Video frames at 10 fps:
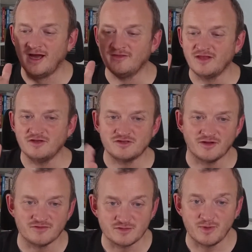and then you
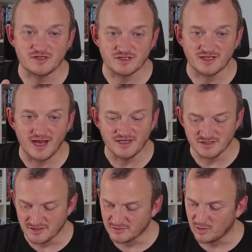should have a special
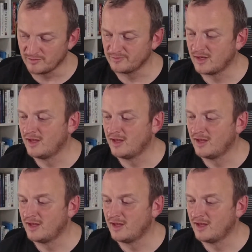occasions one.